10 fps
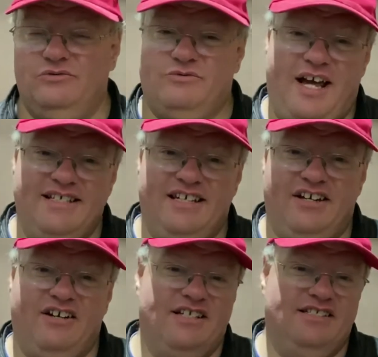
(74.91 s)
rains
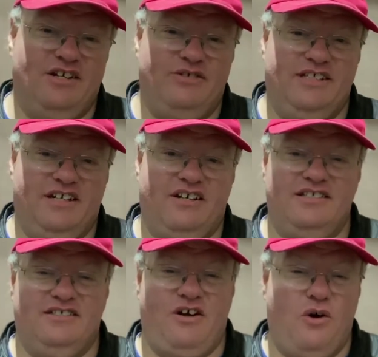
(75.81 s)
here, it snows here,
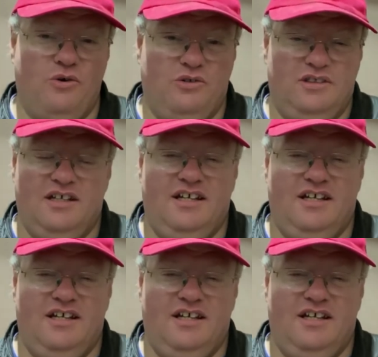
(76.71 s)
it's cold,